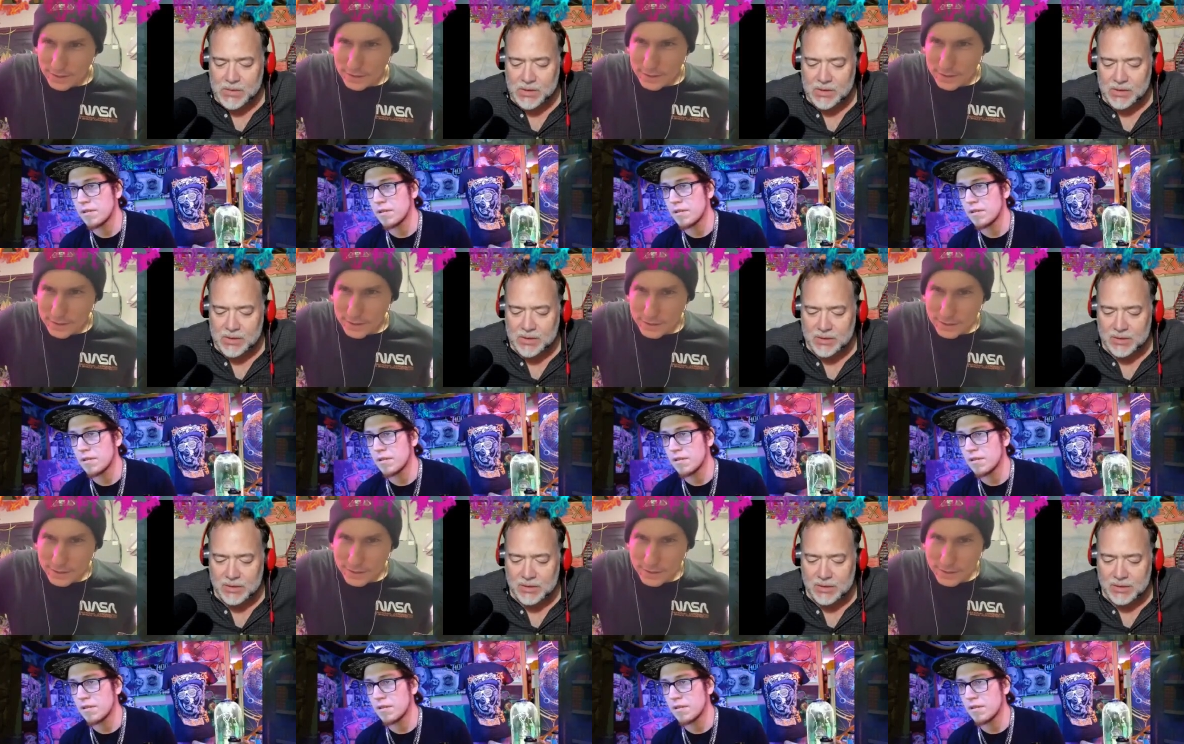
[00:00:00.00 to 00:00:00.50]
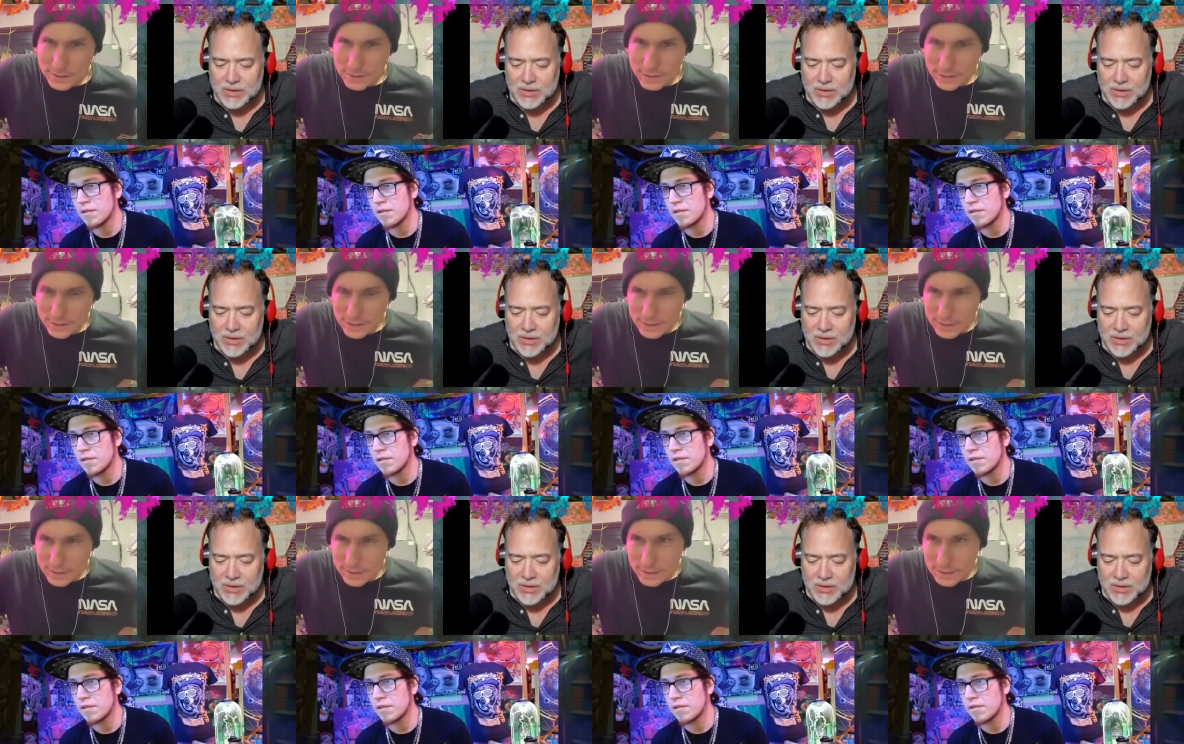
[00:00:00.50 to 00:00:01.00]

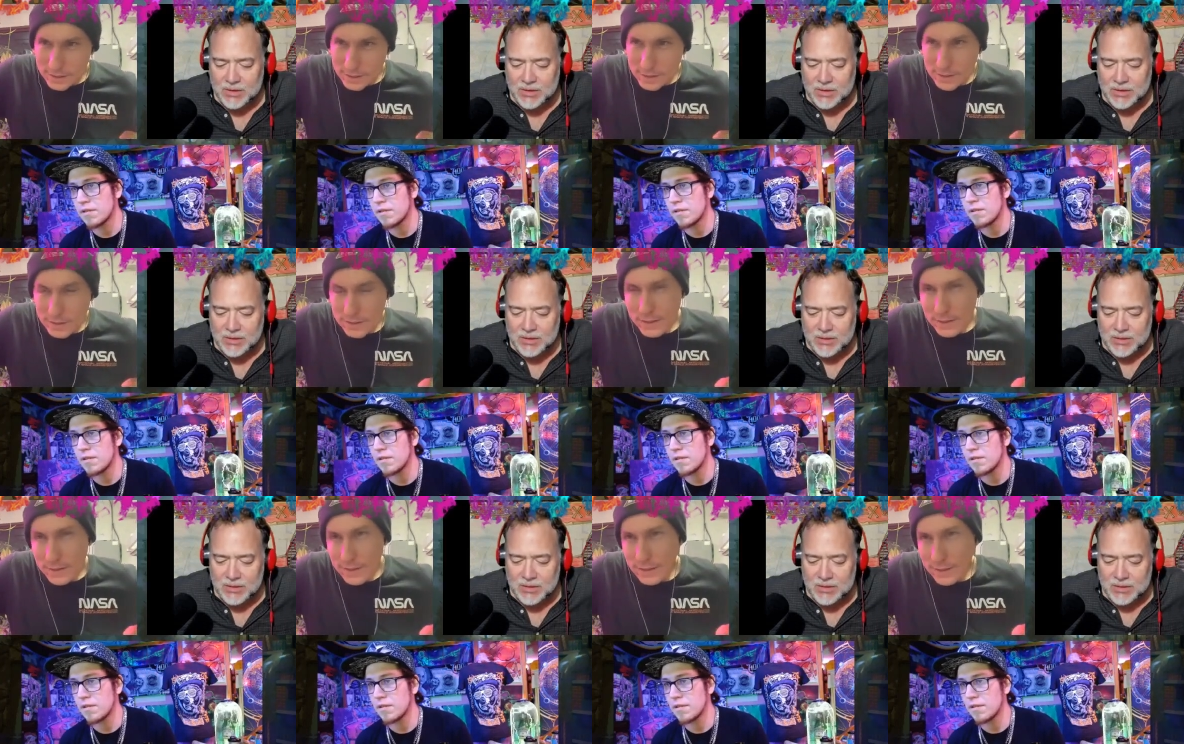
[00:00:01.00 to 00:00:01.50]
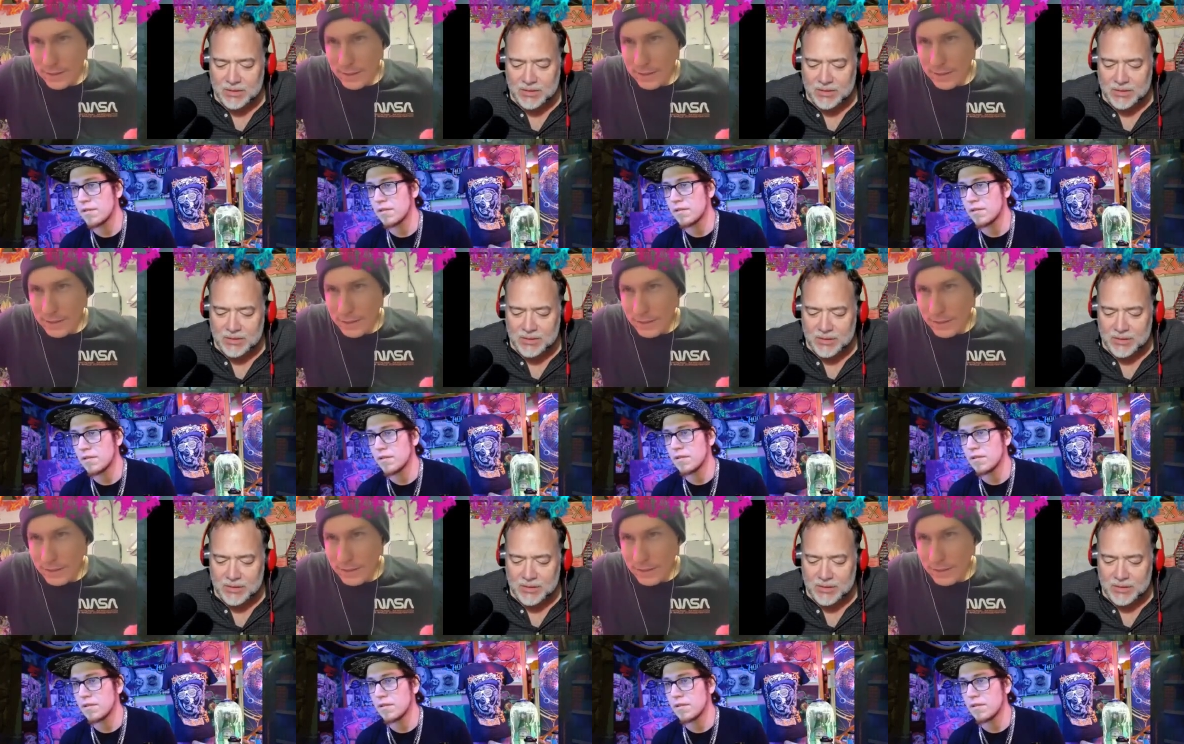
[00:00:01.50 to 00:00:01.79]
Nothing is said.